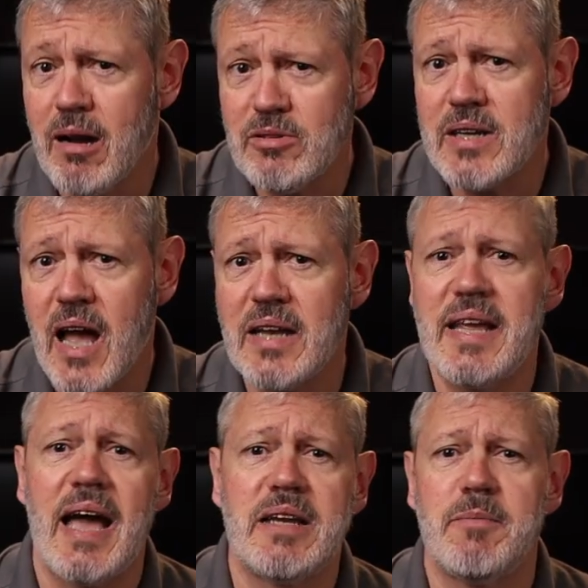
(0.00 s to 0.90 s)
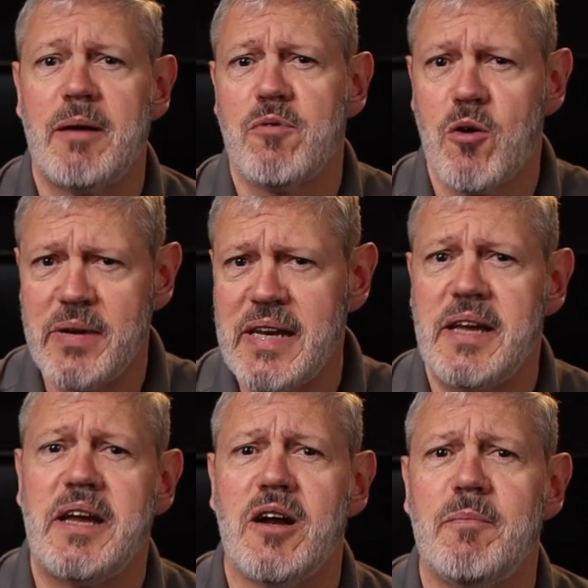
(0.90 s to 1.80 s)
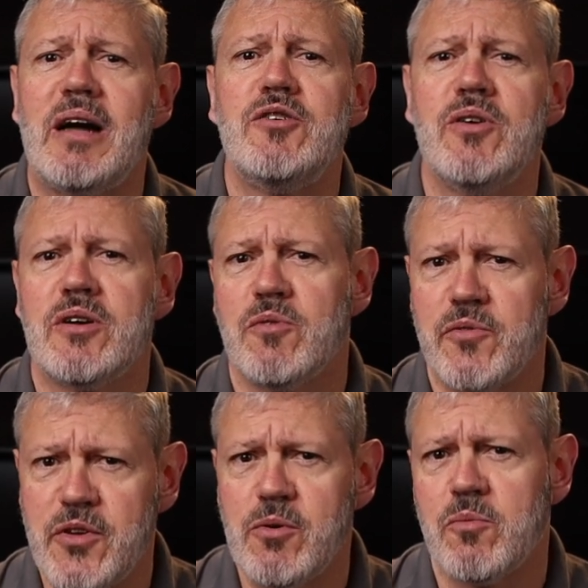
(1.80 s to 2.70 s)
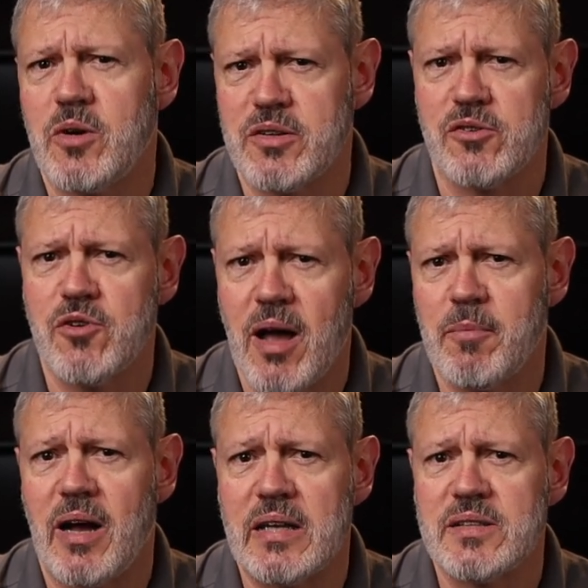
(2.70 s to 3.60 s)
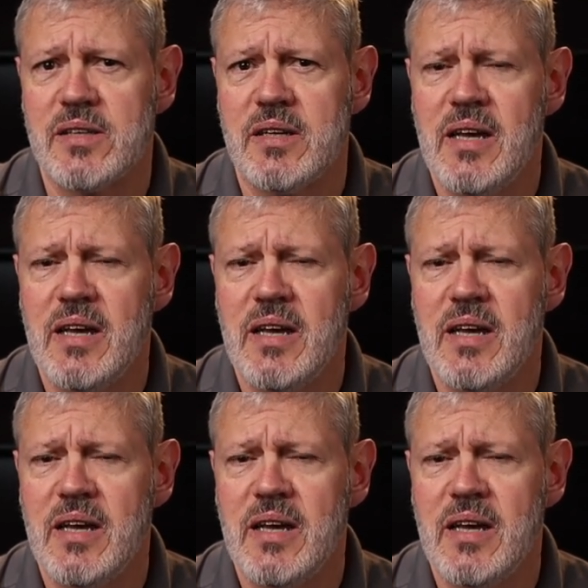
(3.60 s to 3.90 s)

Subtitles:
I was contacted by PromediaGear about doing a review on one of their tripods.